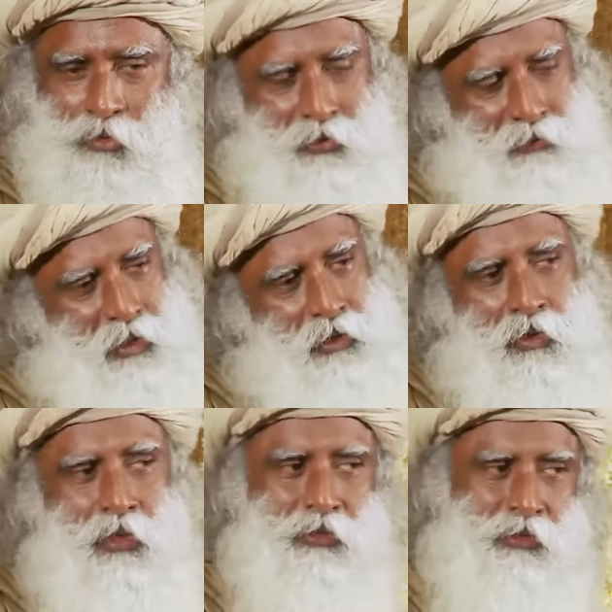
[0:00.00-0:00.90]
You went
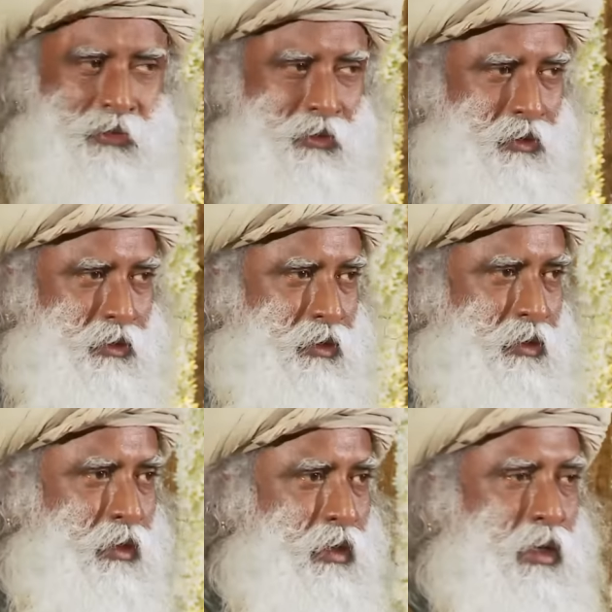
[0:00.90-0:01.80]
north
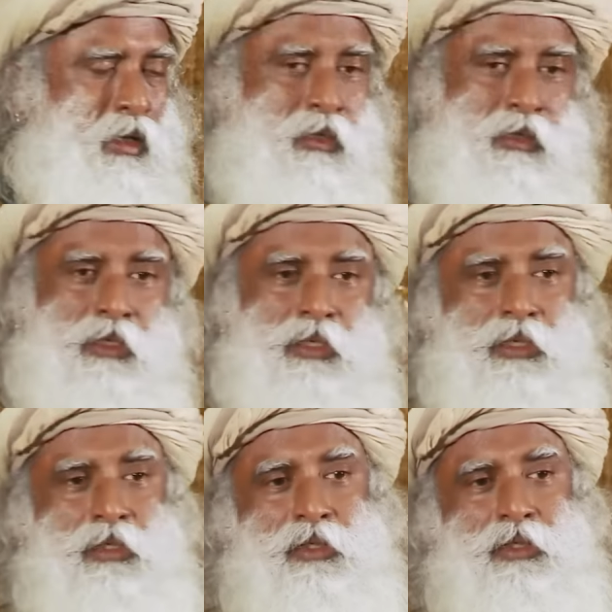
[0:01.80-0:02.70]
and
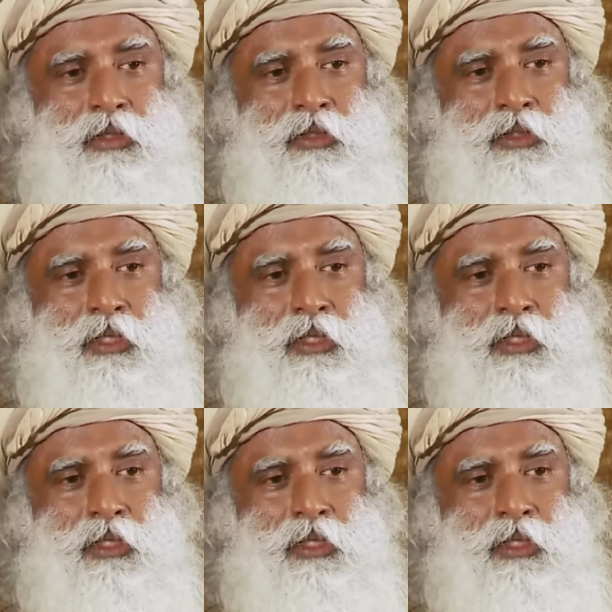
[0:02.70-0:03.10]
uh,